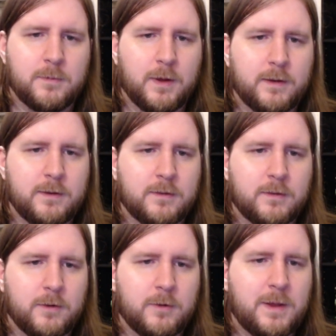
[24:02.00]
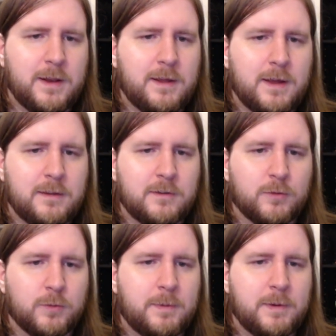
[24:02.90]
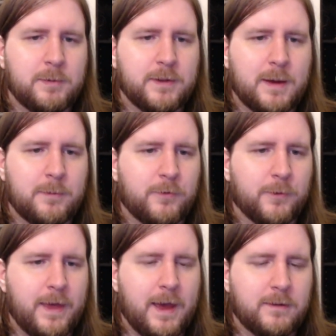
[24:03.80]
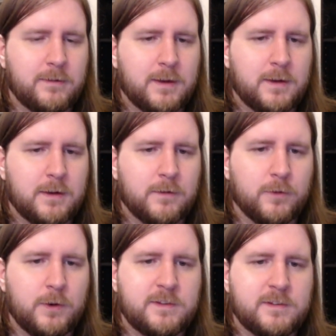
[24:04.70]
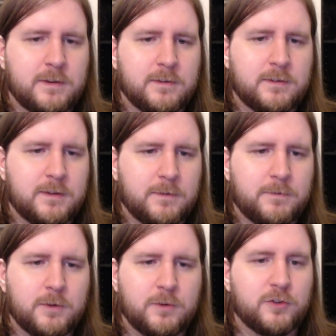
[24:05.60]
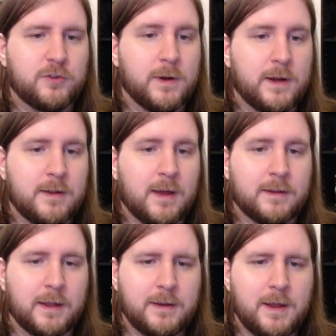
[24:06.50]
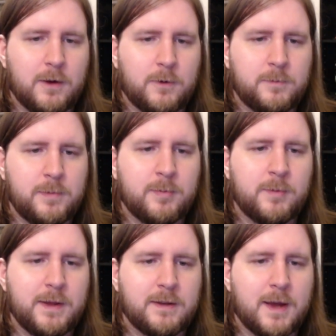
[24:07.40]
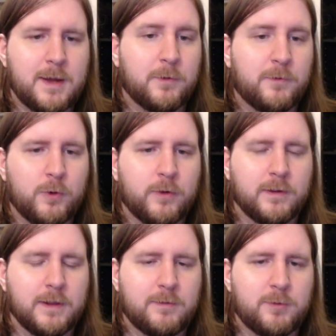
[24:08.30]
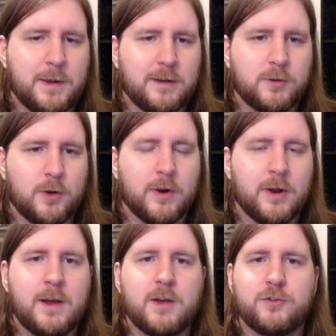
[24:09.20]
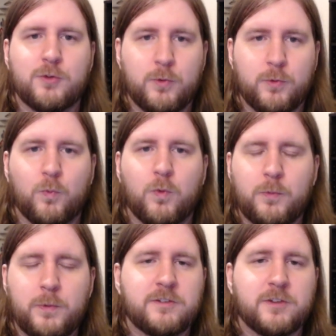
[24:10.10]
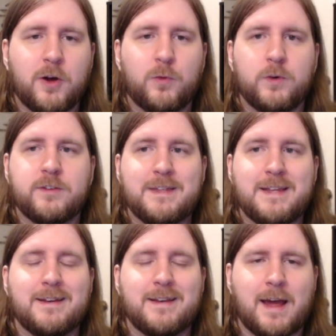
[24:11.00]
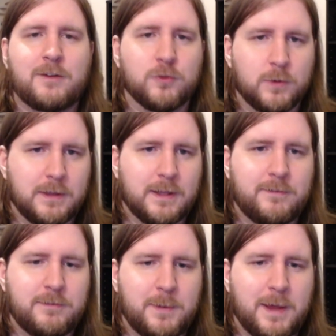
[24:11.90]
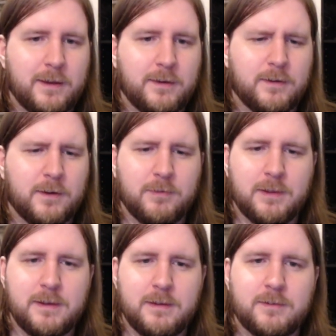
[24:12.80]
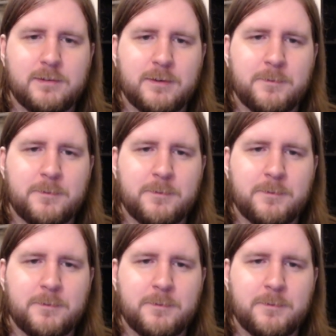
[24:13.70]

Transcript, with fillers: But there are many cases where people die before that. For instance, if there's a Shura attack like now, people may die before their lifespan is over. So what we saw was the natural lifespan of Leez.